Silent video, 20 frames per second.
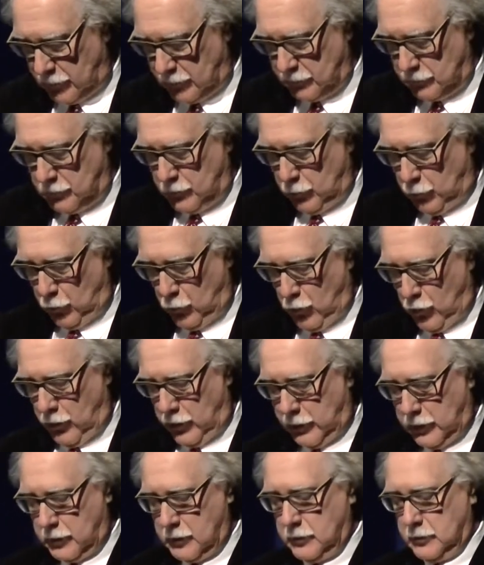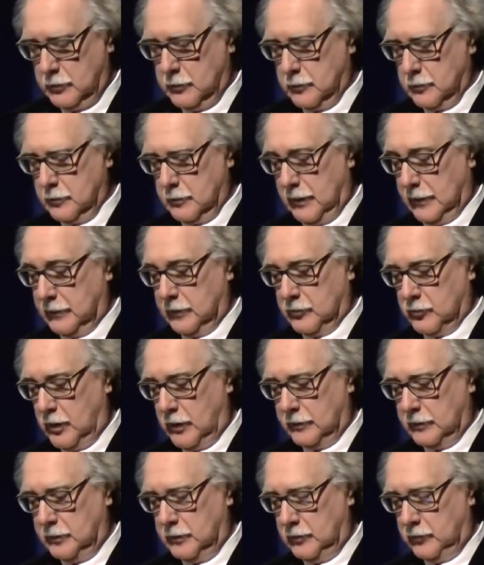thing to work. I did
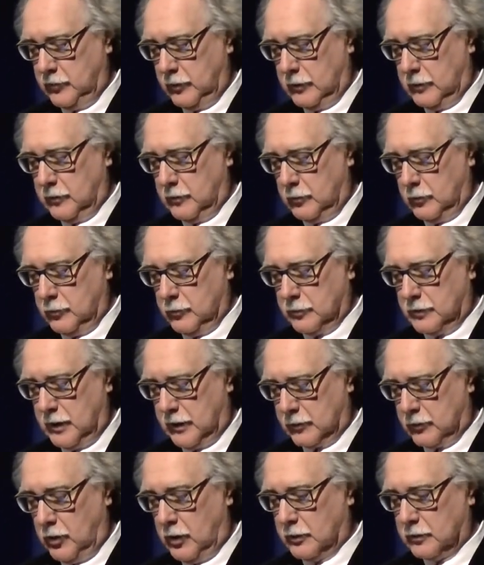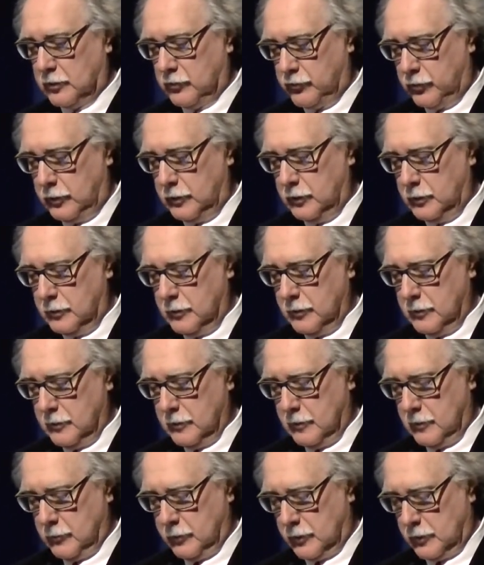not teach anything to do with technology.
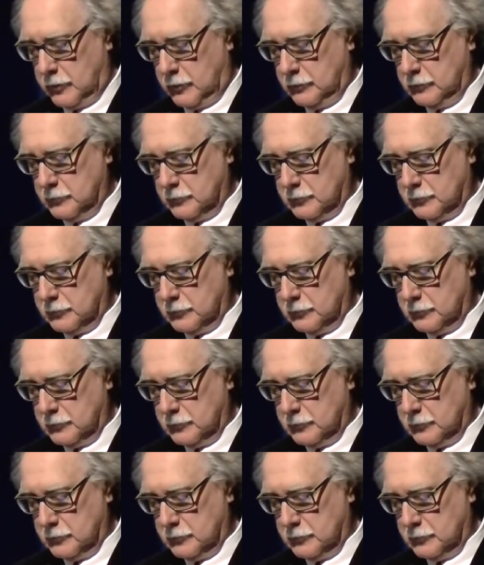There we go.